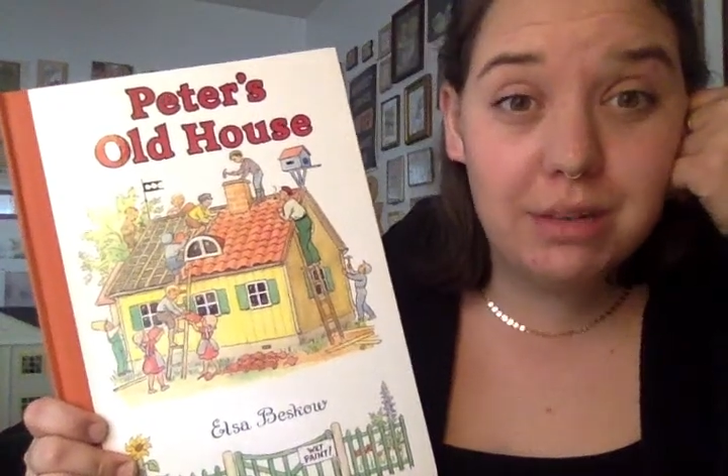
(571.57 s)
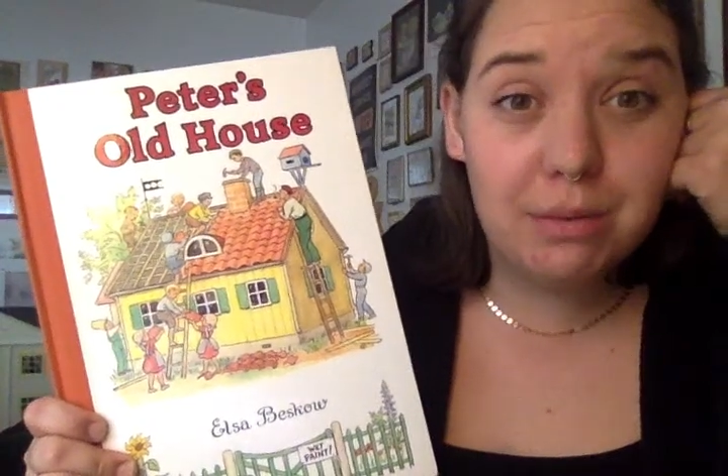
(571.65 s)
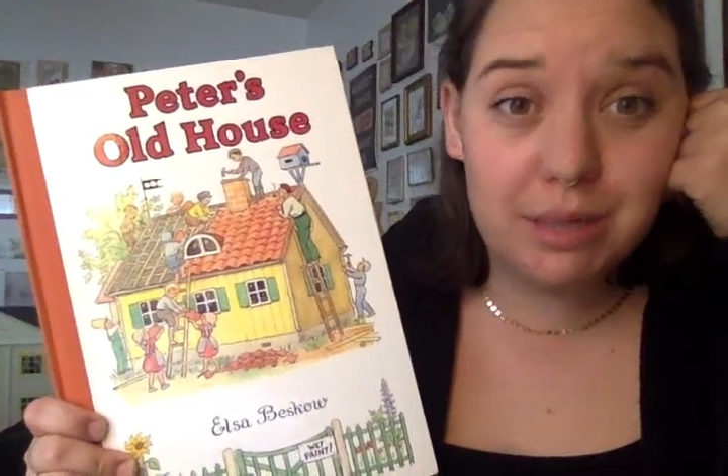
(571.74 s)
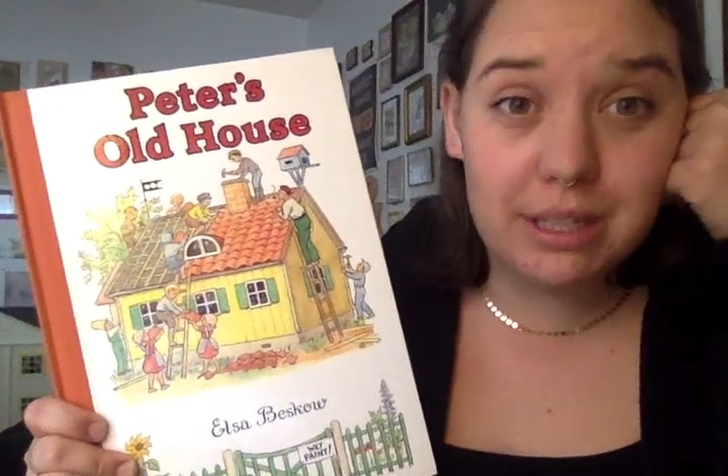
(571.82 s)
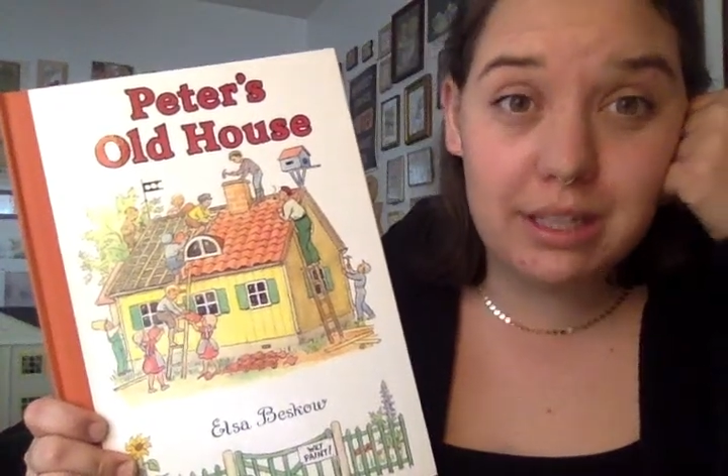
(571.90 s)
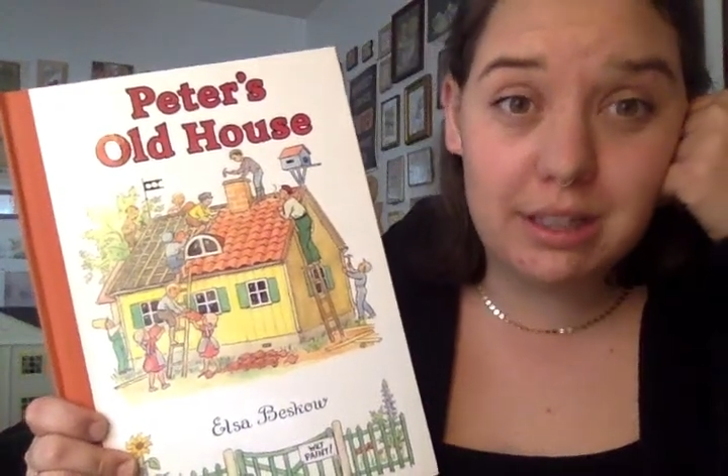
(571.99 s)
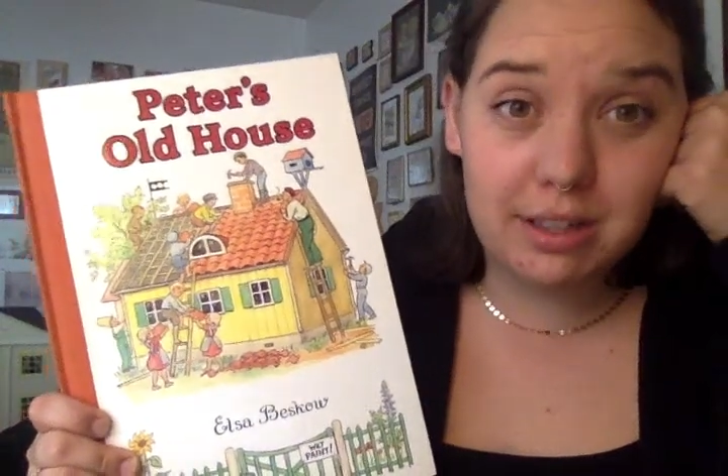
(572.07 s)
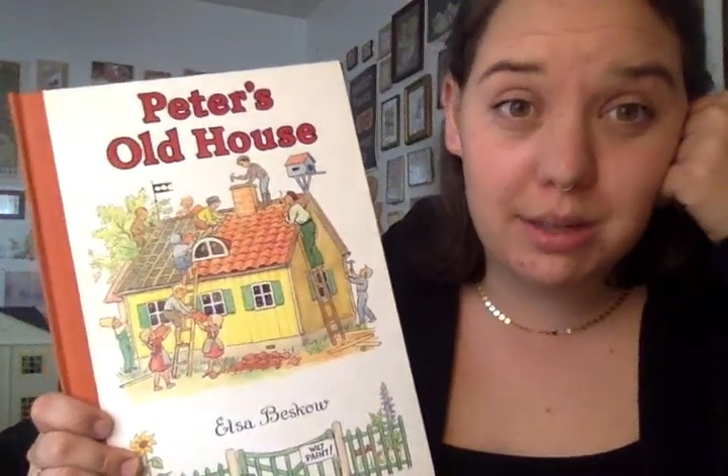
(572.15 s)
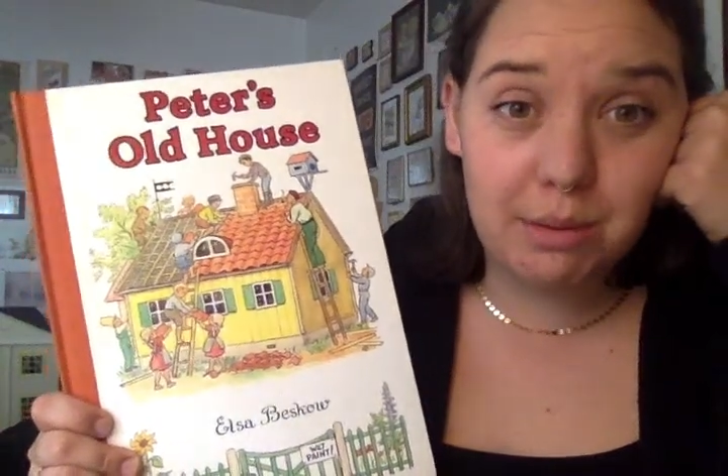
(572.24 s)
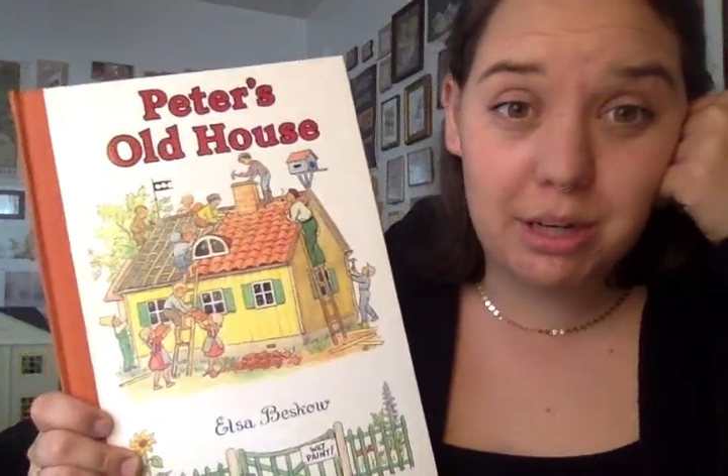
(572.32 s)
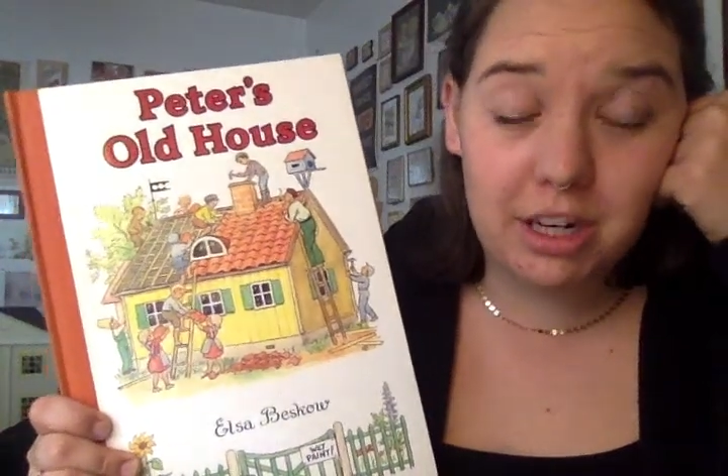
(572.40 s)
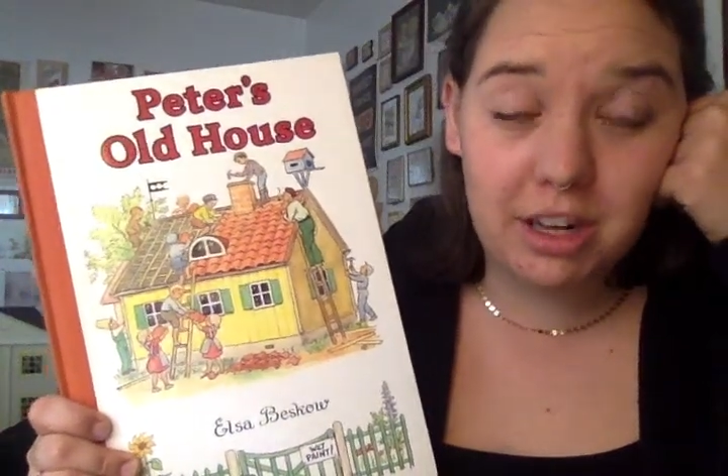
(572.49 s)
really good
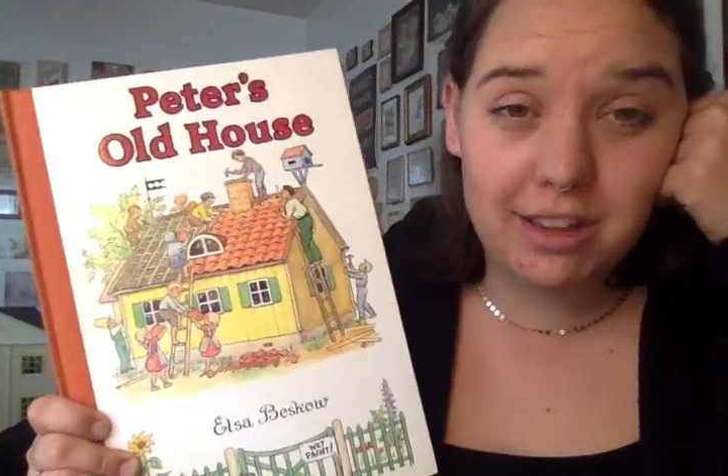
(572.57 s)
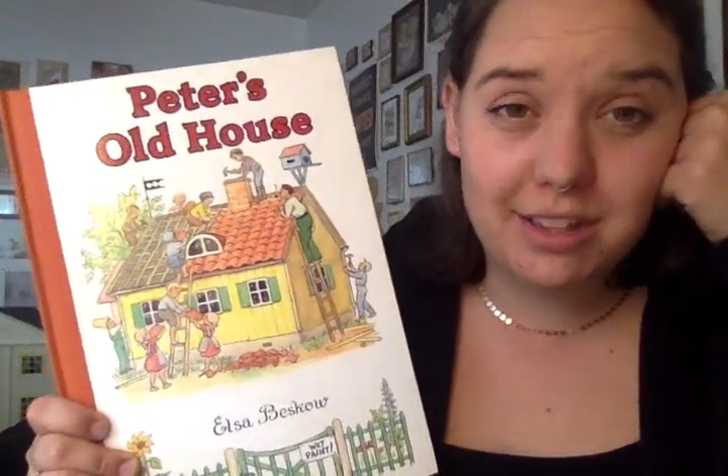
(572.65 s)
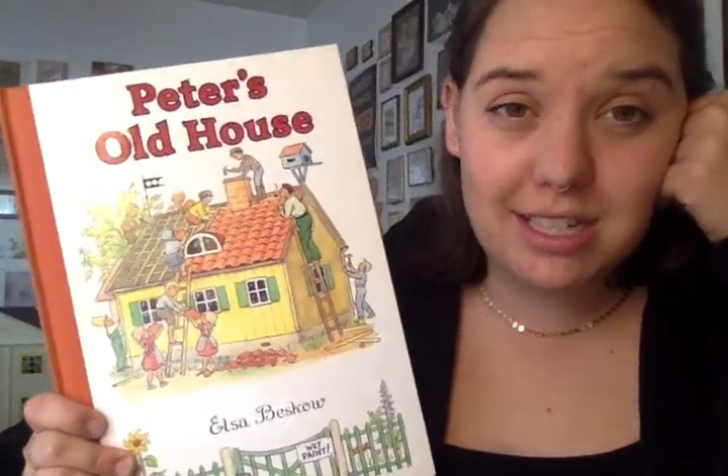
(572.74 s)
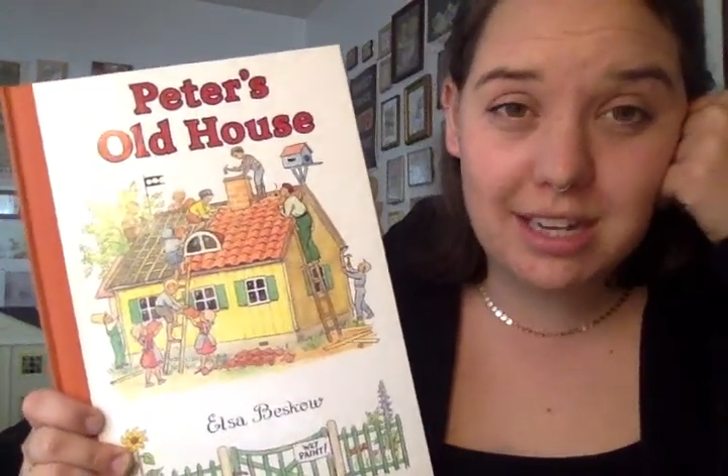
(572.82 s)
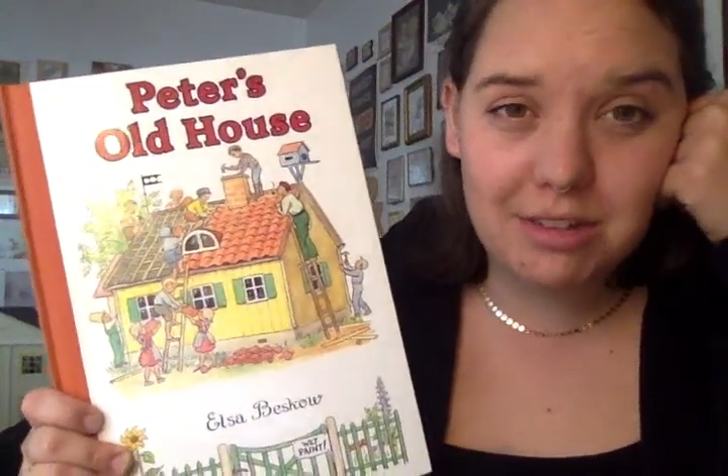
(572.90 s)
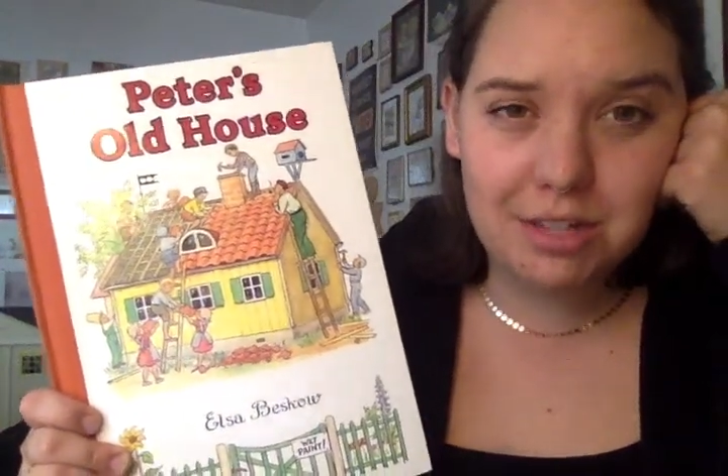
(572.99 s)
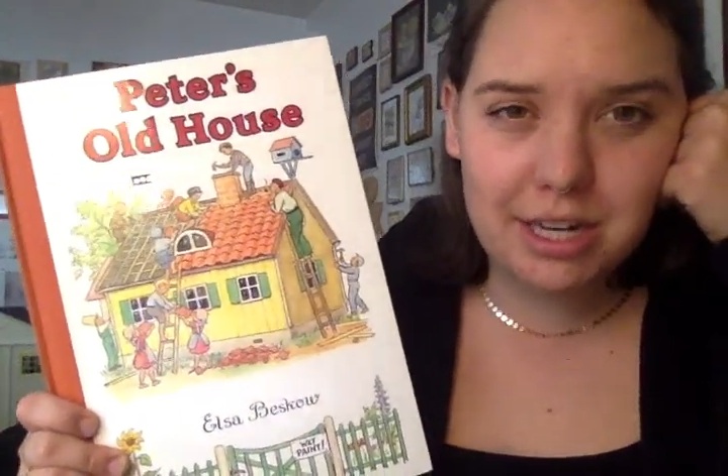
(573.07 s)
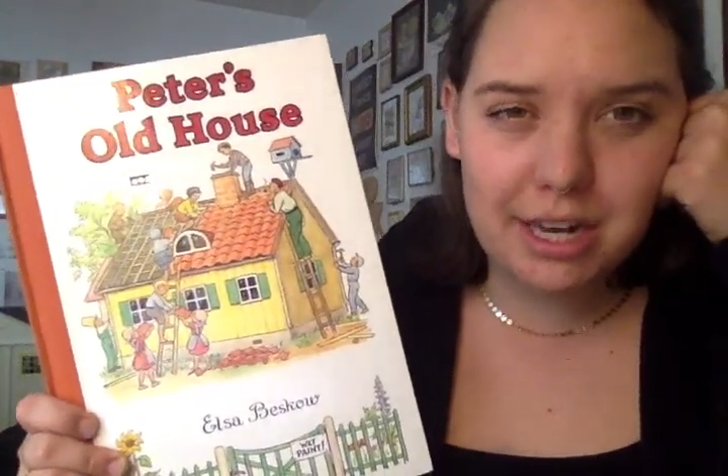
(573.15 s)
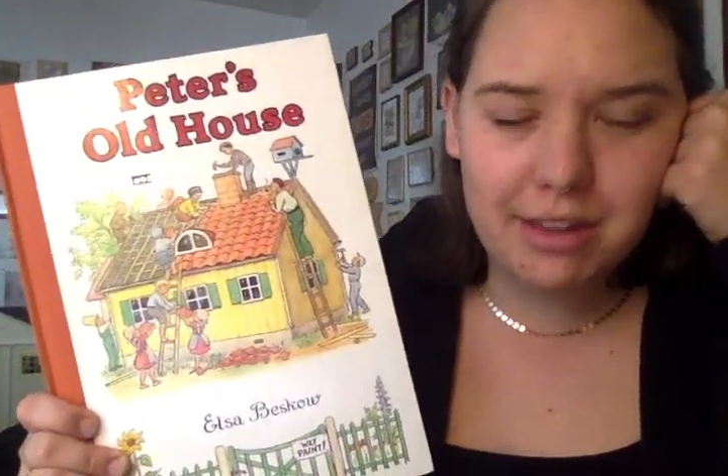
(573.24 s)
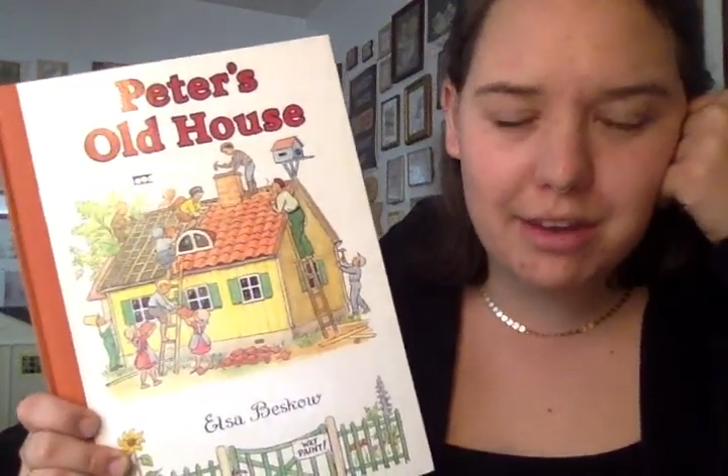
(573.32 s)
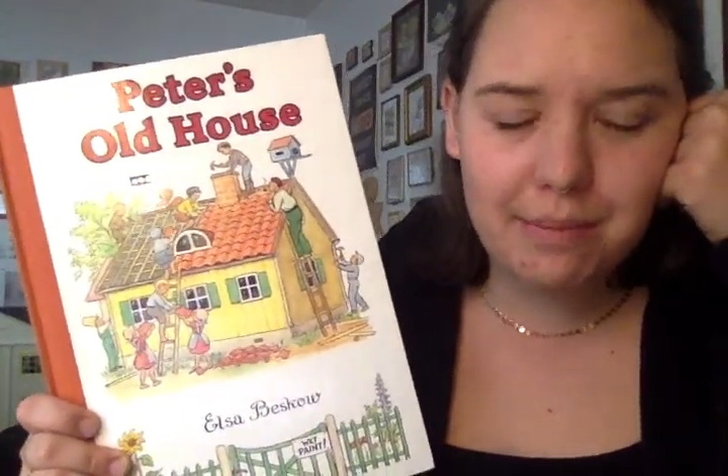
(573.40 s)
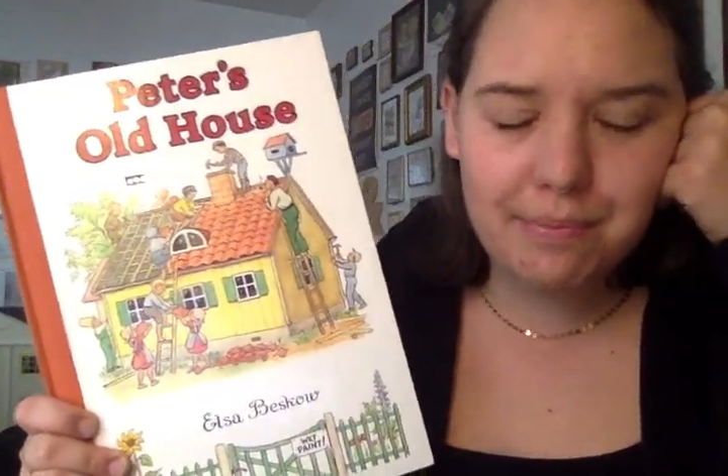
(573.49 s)
working on this house
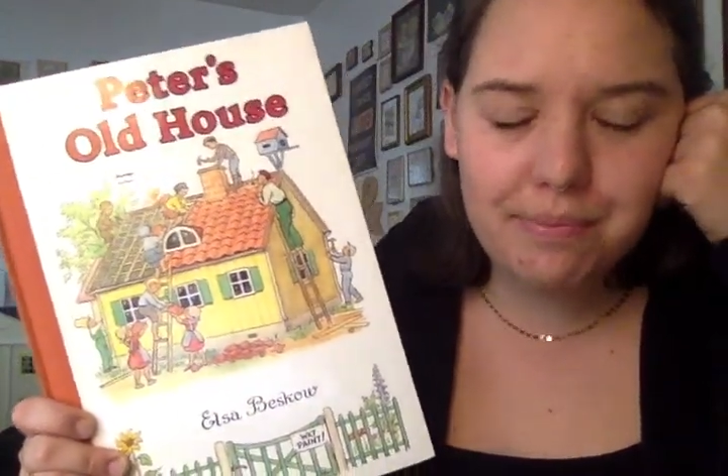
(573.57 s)
together.